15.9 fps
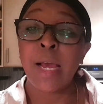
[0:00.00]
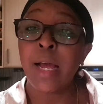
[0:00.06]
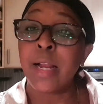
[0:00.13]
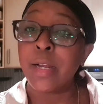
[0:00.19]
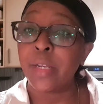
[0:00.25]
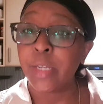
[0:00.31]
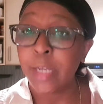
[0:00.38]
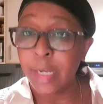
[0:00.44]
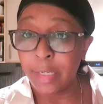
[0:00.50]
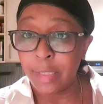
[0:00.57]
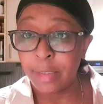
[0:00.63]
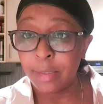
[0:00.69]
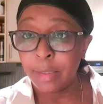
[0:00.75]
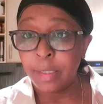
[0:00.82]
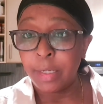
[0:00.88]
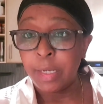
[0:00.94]
and
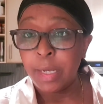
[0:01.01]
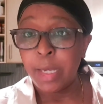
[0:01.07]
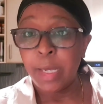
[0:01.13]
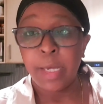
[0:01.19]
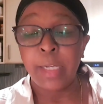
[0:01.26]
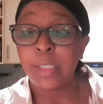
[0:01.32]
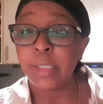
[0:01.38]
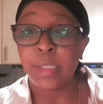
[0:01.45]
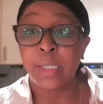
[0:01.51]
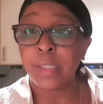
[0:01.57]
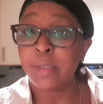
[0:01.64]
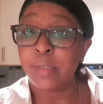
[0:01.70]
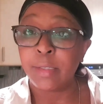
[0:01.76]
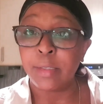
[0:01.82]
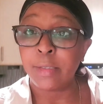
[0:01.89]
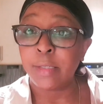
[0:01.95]
yet it
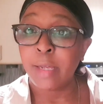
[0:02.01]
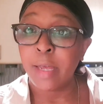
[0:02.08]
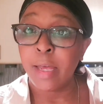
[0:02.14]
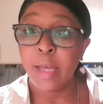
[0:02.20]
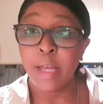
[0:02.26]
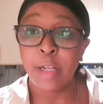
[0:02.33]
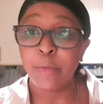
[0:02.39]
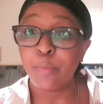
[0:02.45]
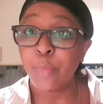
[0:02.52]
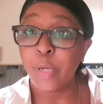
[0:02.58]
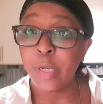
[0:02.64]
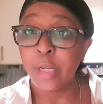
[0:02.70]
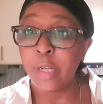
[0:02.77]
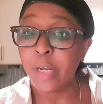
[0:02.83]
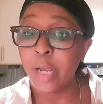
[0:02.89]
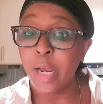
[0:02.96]
doesn't help me
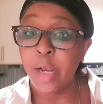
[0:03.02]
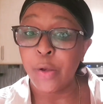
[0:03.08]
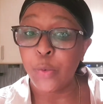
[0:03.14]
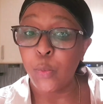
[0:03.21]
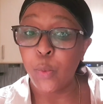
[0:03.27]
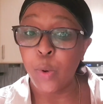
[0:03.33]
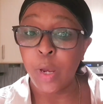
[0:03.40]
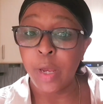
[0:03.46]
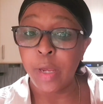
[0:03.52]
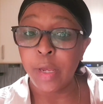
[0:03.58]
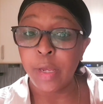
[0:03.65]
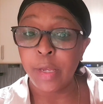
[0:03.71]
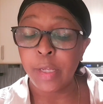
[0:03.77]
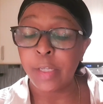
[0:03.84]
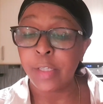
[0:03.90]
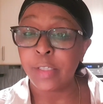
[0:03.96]
in any
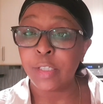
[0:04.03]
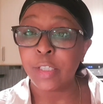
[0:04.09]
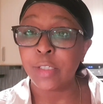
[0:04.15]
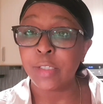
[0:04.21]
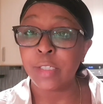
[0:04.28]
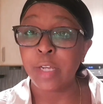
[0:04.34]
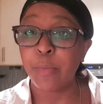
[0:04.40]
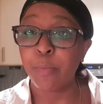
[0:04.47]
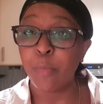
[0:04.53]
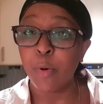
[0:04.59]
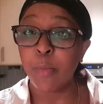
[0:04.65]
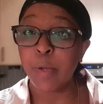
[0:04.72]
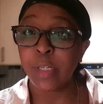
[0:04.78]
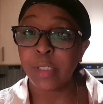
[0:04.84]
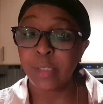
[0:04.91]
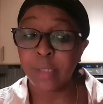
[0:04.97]
way. It's just a
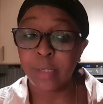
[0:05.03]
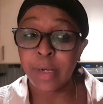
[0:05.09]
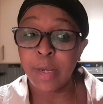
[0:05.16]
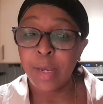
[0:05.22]
moment